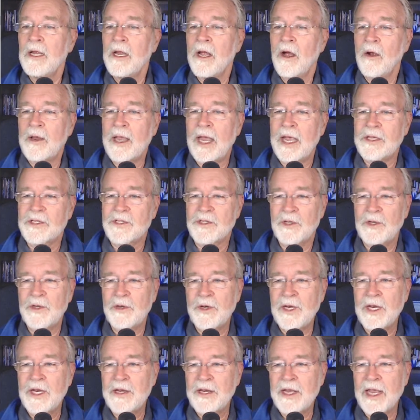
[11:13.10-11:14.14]
Okay, so you
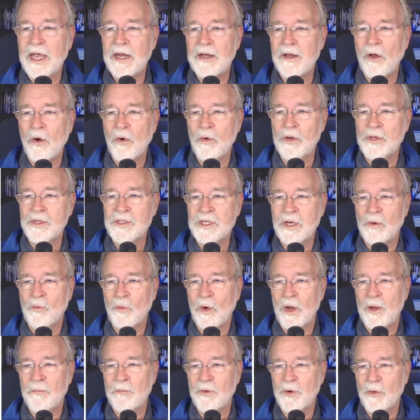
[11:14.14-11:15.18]
need to get noticed, and
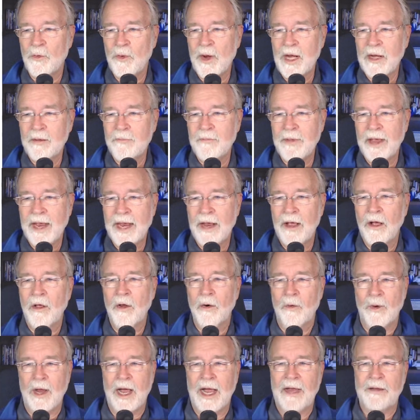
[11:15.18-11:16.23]
when direct mail
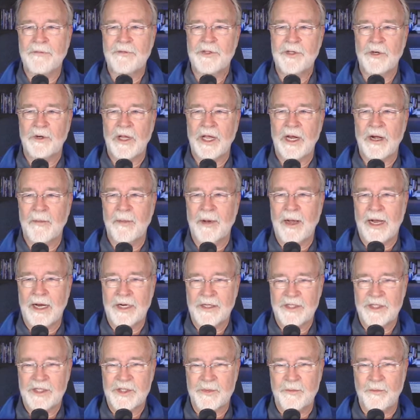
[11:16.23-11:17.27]
arrives your
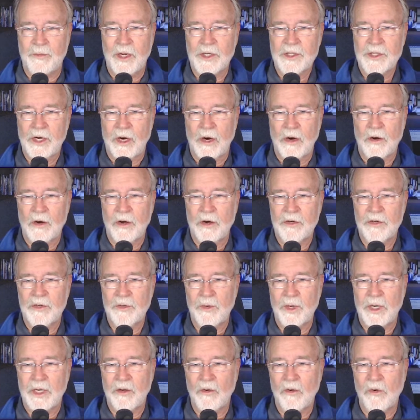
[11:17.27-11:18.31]
letterbox, it's much harder
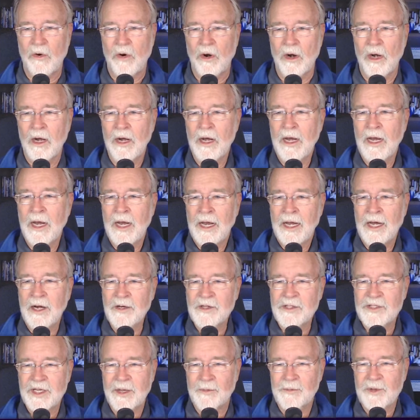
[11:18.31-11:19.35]
to ignore.
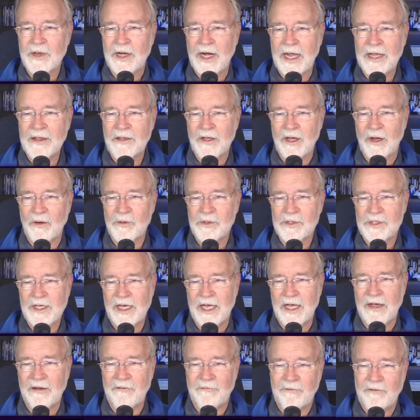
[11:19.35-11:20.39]
Here's something I thought was,
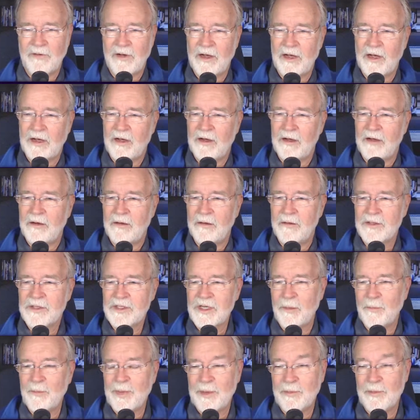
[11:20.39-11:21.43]
yeah,
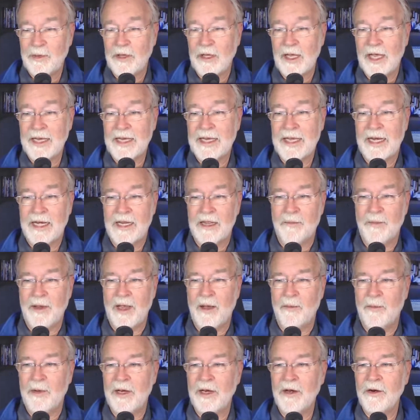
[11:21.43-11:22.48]
some people like getting the
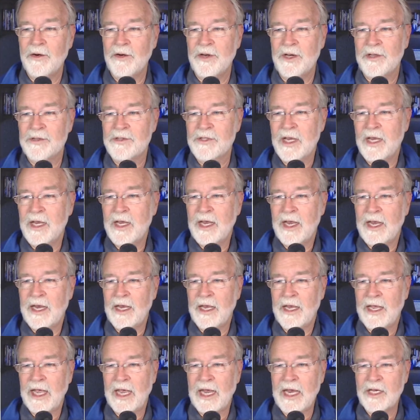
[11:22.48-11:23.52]
mail, but here it is.
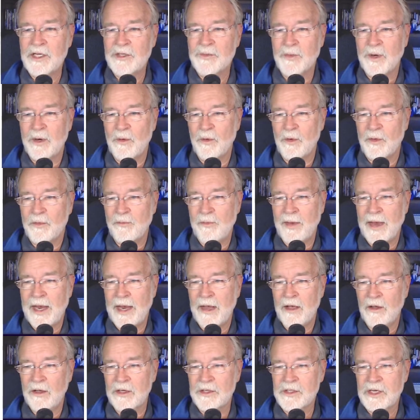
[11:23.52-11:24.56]
Engagement with
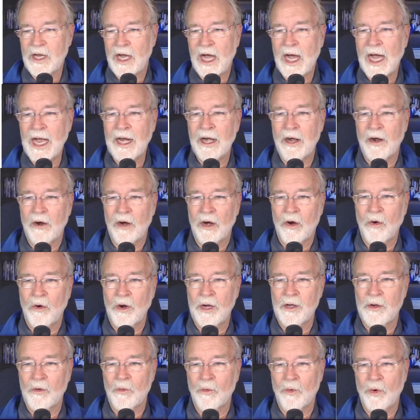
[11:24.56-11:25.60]
mail is higher,
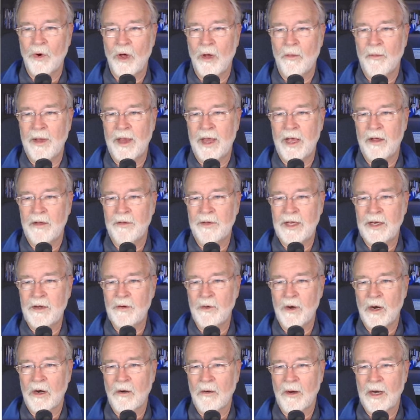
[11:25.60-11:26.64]
according to Royal Mail, and they
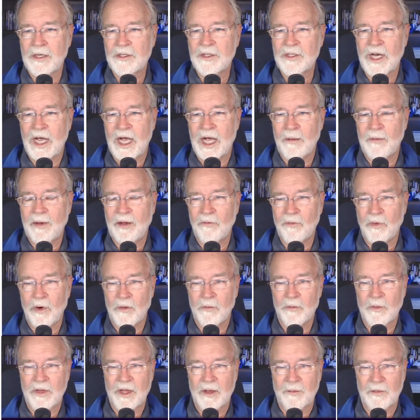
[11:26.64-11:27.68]
do a great job. I've
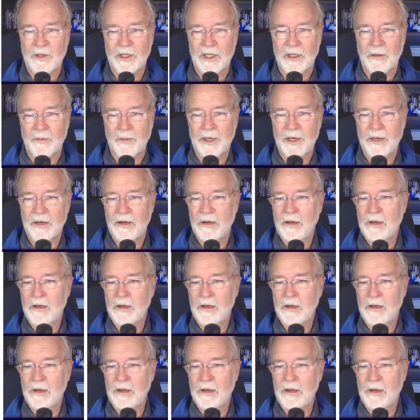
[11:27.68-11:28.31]
worked with them a little bit.